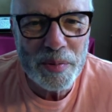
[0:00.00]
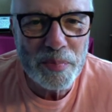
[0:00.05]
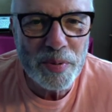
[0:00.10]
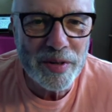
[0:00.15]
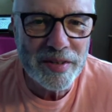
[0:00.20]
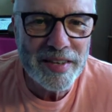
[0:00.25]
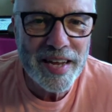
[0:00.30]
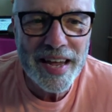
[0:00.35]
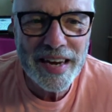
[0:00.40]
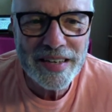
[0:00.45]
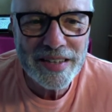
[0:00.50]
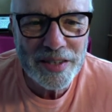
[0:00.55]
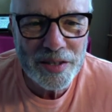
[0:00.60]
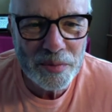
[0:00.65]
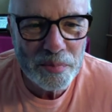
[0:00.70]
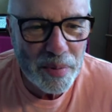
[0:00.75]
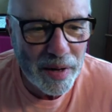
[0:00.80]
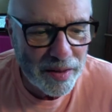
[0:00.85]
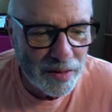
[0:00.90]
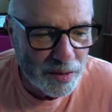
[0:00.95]

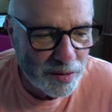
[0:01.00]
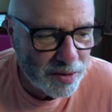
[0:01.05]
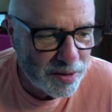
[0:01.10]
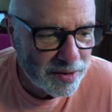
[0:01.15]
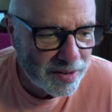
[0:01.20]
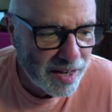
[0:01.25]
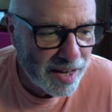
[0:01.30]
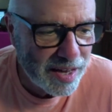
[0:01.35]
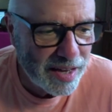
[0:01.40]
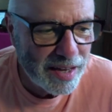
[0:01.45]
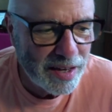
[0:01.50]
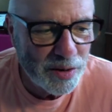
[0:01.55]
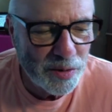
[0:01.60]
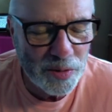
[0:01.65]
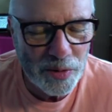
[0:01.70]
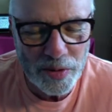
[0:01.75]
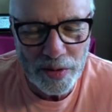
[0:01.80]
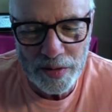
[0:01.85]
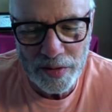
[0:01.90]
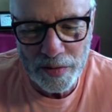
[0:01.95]
protected by the state,
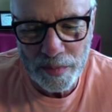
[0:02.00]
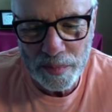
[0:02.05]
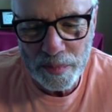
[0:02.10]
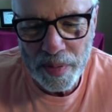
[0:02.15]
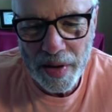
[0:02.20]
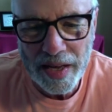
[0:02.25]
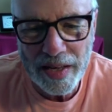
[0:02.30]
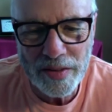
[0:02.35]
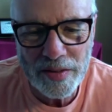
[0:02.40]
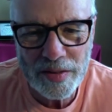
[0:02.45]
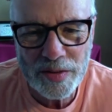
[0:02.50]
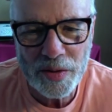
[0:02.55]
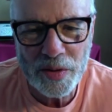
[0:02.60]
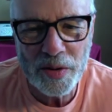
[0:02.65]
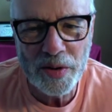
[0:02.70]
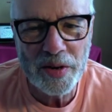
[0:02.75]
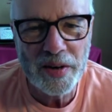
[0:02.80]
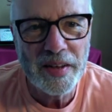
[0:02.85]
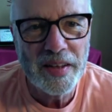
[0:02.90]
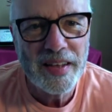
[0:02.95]
or it's based
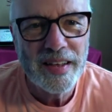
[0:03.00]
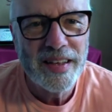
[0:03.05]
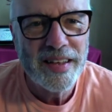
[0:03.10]
on